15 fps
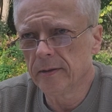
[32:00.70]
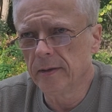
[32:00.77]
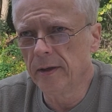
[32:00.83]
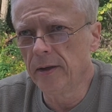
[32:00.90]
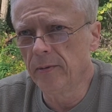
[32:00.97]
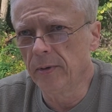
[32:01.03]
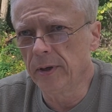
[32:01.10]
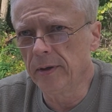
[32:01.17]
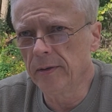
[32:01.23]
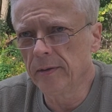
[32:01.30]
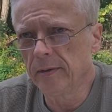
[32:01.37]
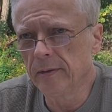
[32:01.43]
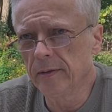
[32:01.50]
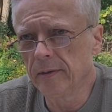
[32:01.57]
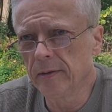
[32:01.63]
Anyway,
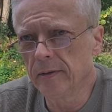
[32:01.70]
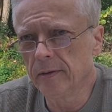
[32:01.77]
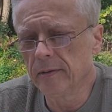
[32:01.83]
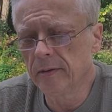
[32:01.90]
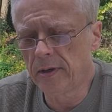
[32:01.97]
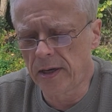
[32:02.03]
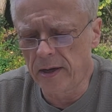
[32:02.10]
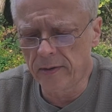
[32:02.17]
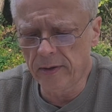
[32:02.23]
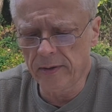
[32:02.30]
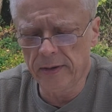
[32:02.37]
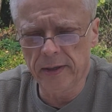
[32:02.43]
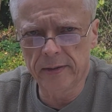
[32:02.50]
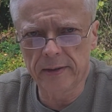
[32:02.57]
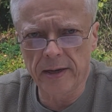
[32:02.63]

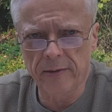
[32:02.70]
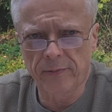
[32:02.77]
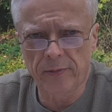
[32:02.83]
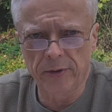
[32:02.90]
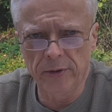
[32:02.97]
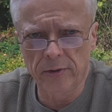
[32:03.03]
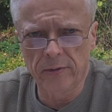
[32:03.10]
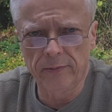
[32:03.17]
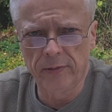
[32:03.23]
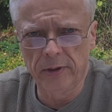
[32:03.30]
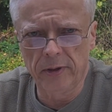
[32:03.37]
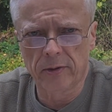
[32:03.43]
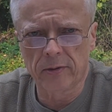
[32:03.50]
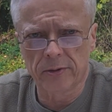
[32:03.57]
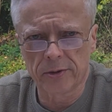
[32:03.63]
calculate that for your
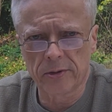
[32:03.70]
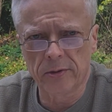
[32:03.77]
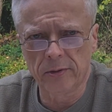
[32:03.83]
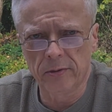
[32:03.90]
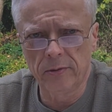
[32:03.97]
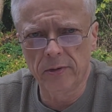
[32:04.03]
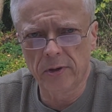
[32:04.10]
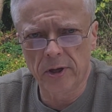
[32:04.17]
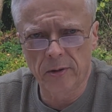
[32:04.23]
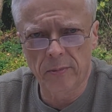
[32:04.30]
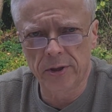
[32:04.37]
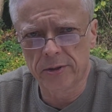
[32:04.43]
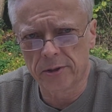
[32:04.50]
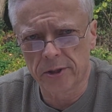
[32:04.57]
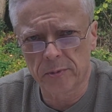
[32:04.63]
vehicle so you know how
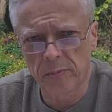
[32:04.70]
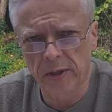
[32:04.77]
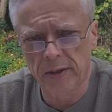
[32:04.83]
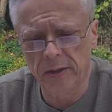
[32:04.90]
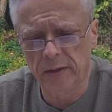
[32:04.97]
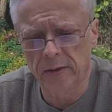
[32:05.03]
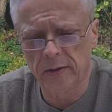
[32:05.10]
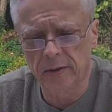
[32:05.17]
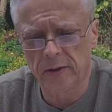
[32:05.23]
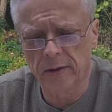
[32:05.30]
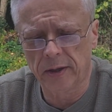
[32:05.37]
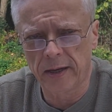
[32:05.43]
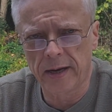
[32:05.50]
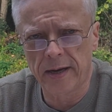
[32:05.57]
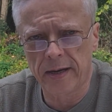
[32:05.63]
much you're spending
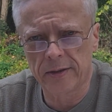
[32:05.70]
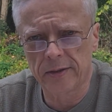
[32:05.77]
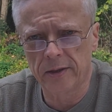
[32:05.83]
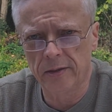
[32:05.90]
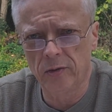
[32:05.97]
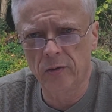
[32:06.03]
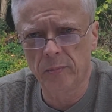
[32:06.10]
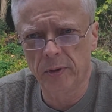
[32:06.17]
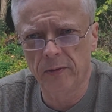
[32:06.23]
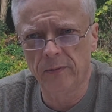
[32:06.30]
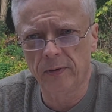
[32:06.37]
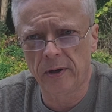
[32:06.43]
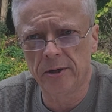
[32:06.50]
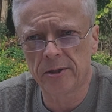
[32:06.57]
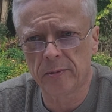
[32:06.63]
on gas, and you'll be
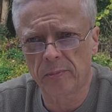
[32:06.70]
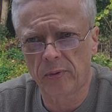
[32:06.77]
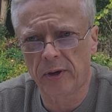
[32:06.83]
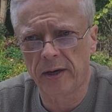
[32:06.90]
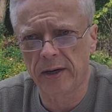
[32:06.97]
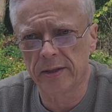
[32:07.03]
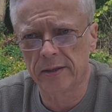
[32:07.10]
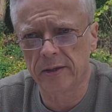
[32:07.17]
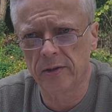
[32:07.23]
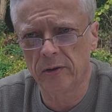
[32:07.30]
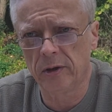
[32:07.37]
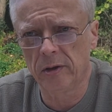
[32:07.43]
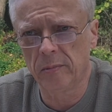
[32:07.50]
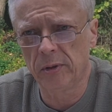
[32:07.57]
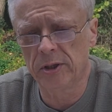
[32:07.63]
very surprised that you're
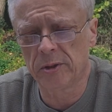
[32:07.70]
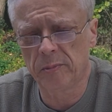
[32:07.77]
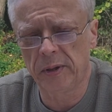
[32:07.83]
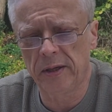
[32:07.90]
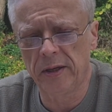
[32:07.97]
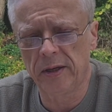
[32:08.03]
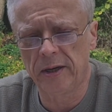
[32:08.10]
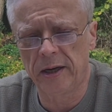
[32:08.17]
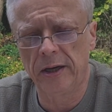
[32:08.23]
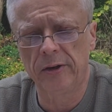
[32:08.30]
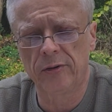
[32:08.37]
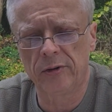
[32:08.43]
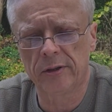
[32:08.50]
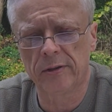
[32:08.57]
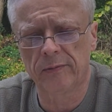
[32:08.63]
going to be spending
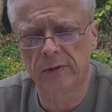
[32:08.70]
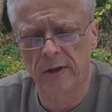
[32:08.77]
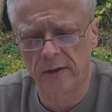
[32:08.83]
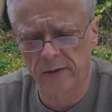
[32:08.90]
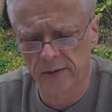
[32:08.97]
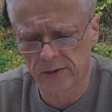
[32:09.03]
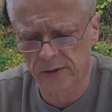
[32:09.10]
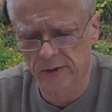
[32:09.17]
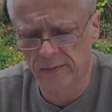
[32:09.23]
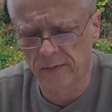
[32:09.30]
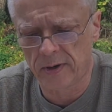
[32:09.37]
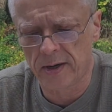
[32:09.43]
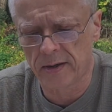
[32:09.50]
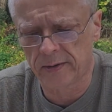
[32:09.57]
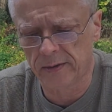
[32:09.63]
hundreds of dollars on
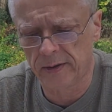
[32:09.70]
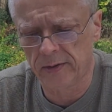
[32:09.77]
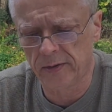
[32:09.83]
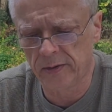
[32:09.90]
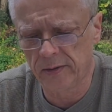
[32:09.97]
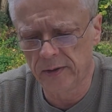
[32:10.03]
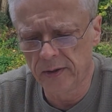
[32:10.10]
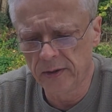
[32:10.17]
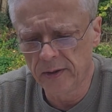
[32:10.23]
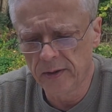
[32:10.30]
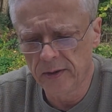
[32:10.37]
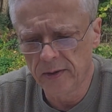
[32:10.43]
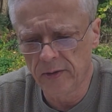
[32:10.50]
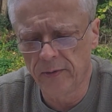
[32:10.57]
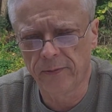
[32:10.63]
rock that
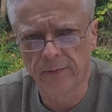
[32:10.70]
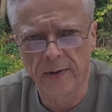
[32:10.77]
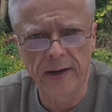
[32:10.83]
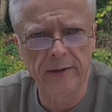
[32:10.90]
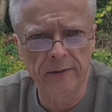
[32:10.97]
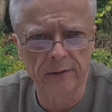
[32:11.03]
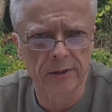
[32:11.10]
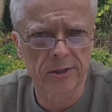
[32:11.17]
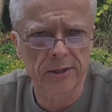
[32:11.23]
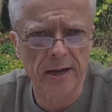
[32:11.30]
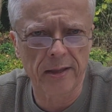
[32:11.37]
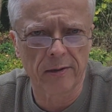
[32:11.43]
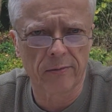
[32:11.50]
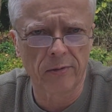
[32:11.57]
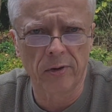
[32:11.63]
you find on the side
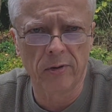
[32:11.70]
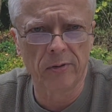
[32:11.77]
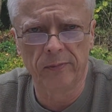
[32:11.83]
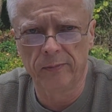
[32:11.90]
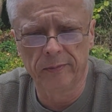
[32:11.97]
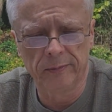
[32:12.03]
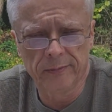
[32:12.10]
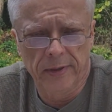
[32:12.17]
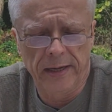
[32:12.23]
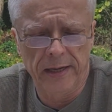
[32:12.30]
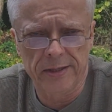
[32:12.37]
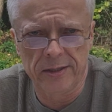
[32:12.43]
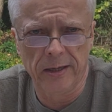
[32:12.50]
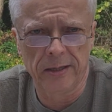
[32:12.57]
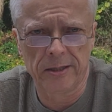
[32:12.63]
of the road,
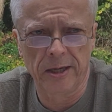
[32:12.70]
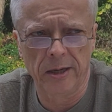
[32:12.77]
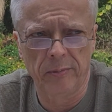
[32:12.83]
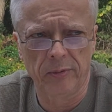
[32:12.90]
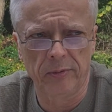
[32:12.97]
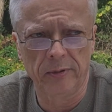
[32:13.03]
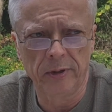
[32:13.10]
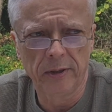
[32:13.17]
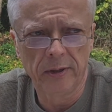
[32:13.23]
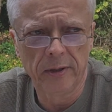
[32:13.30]
as an example,